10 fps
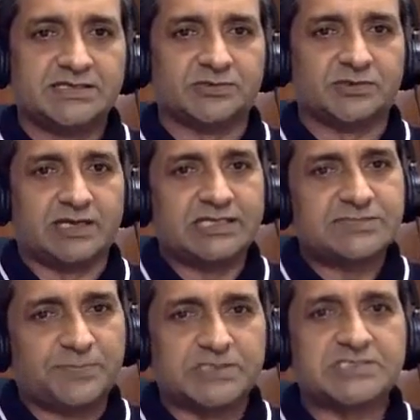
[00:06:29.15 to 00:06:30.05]
so that
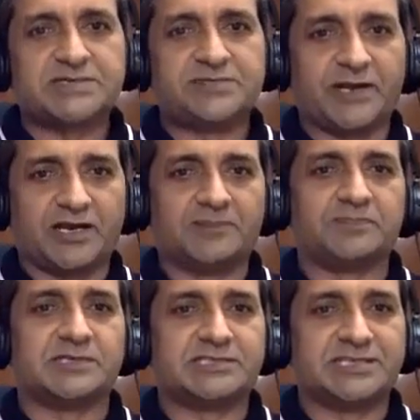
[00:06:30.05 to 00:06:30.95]
this person
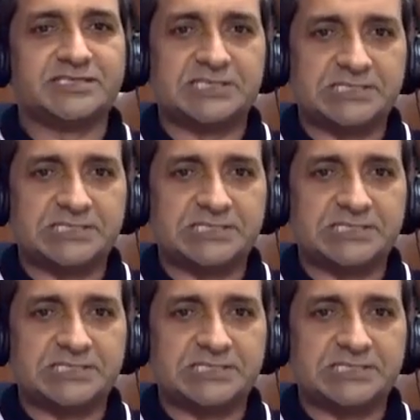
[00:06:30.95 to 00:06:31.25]
becomes the change